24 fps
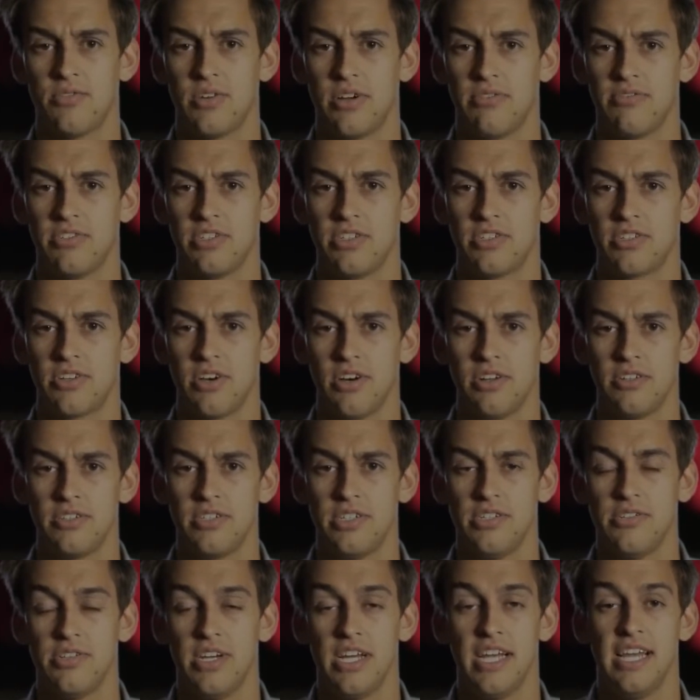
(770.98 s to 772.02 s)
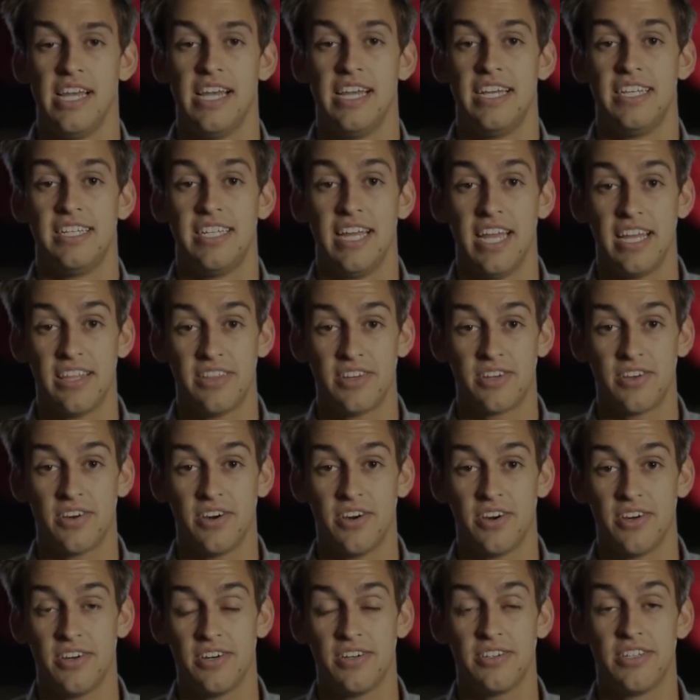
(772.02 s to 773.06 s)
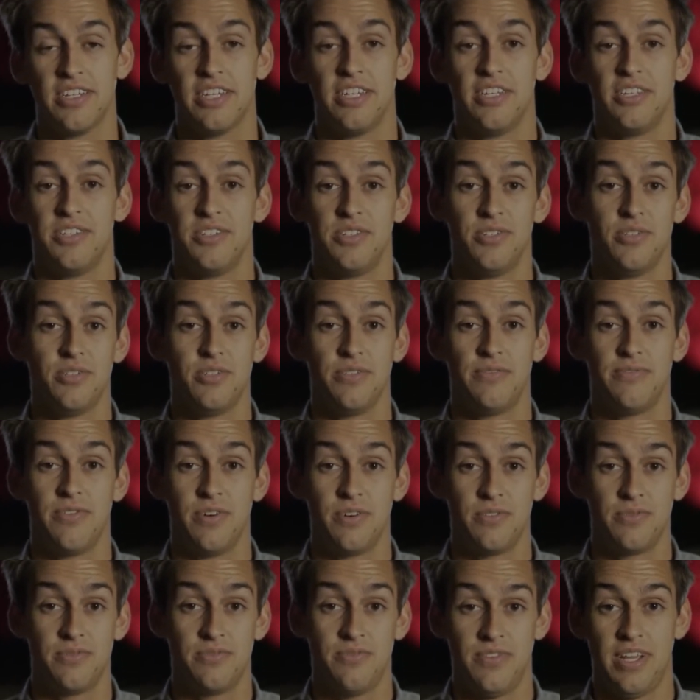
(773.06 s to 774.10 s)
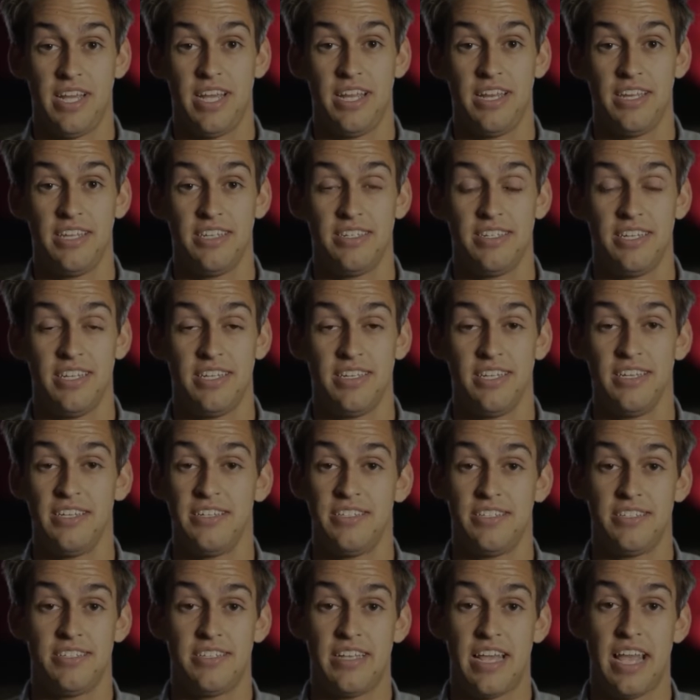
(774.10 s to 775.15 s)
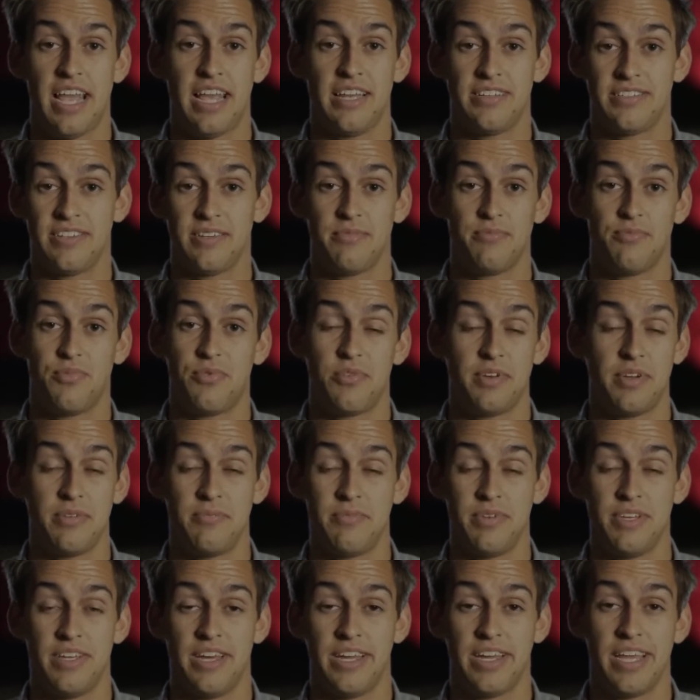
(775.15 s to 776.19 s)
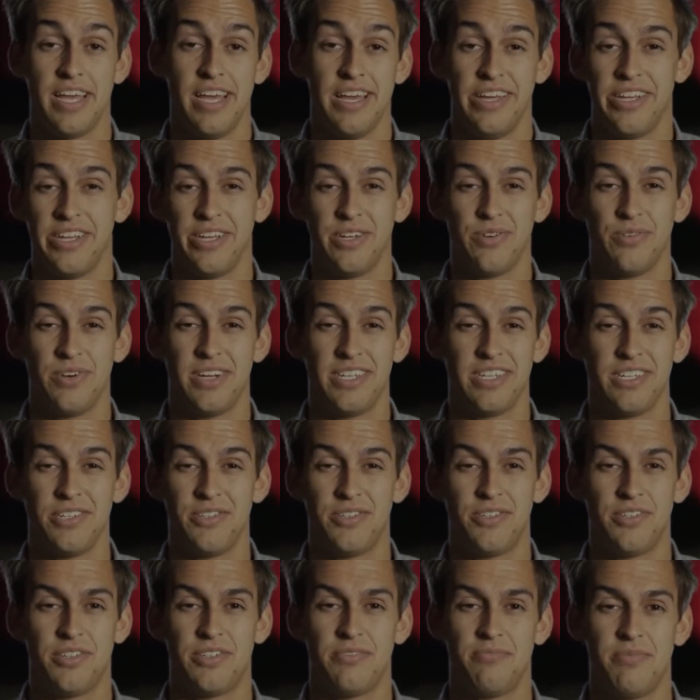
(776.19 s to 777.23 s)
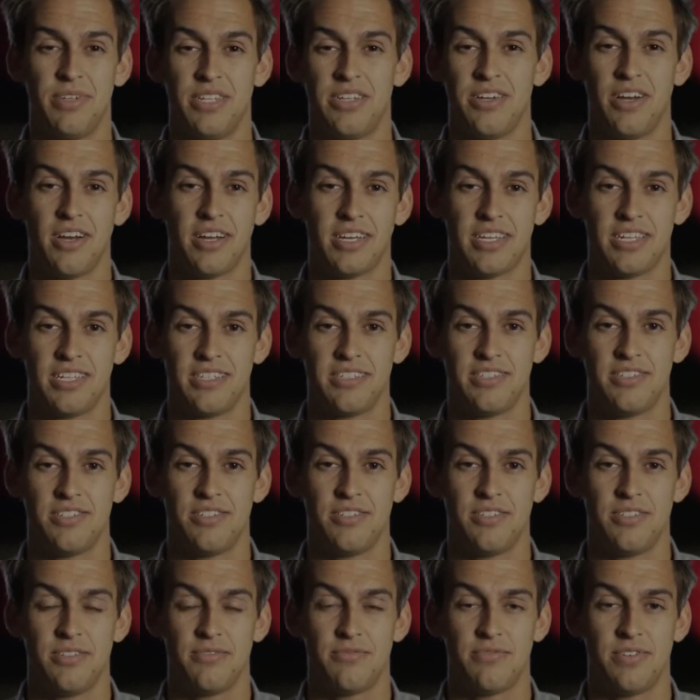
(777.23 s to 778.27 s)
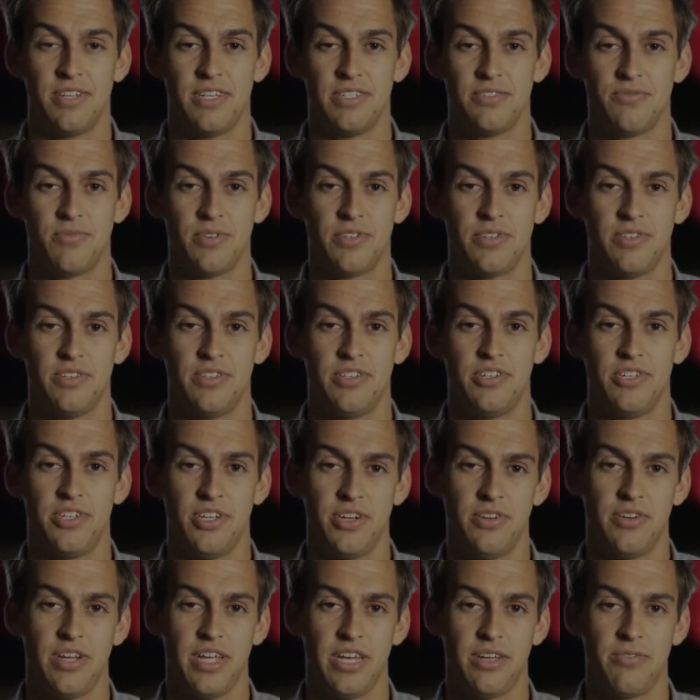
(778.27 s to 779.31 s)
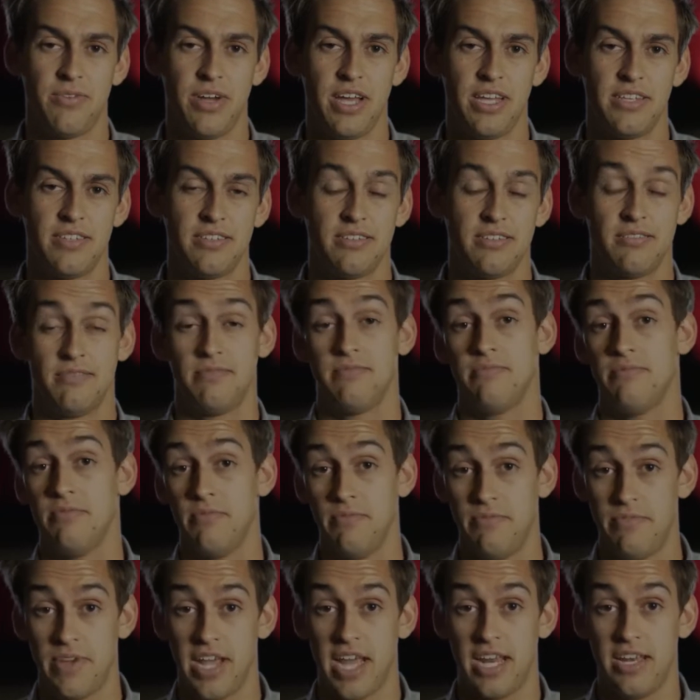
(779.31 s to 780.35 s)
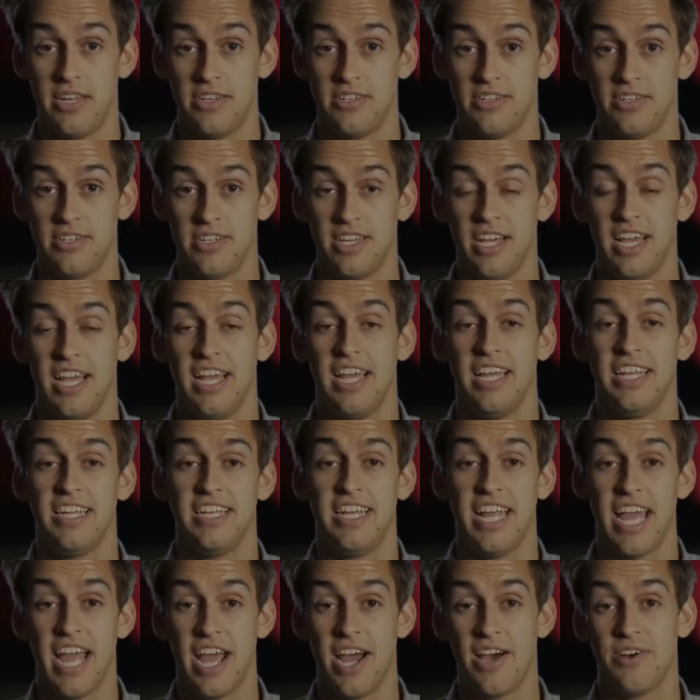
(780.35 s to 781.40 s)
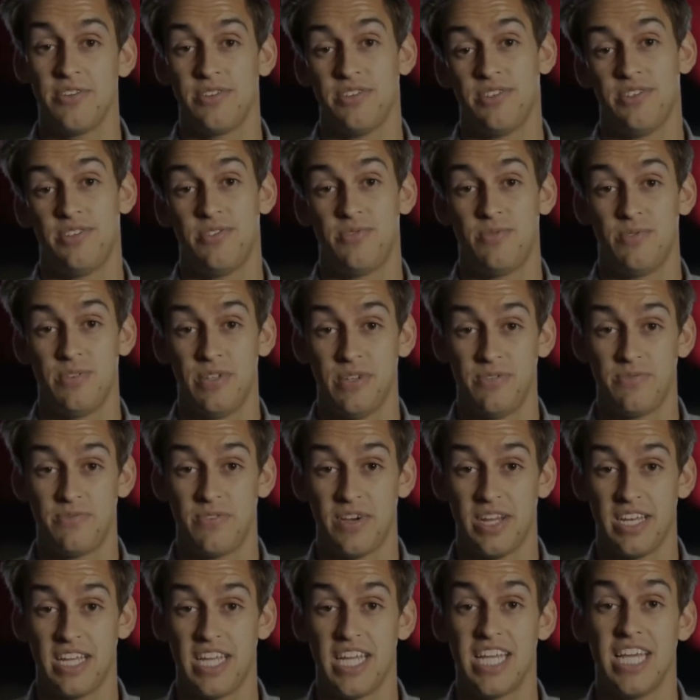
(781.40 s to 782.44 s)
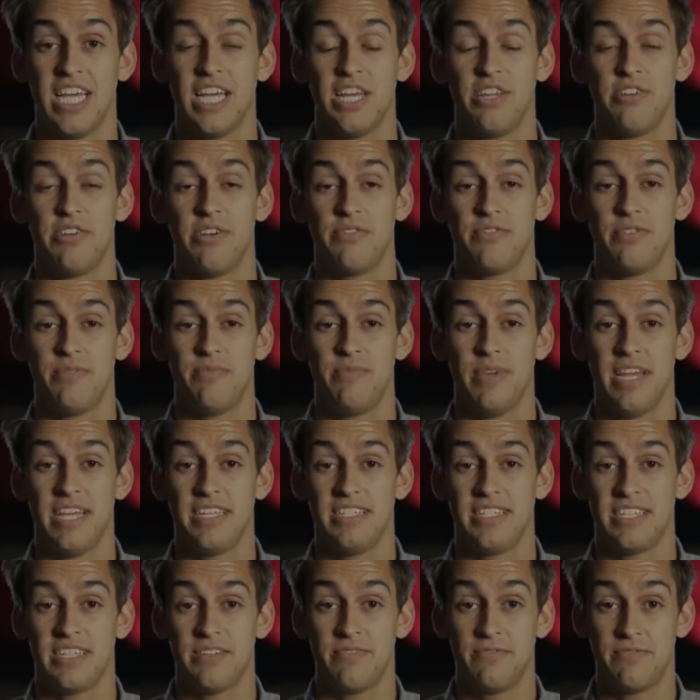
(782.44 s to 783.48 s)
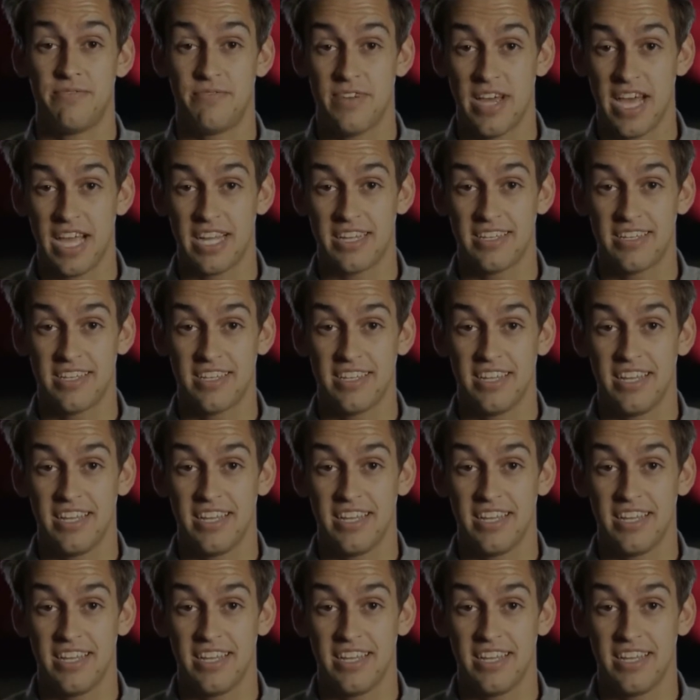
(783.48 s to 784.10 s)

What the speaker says: whoever just called you? Take the call, do the phone vanish, and then just say at some point, be like, you know what, you shouldn't be talking to your friends while they're in the show anyways. Vanish. Now, this is really funny, you have an amazing effect.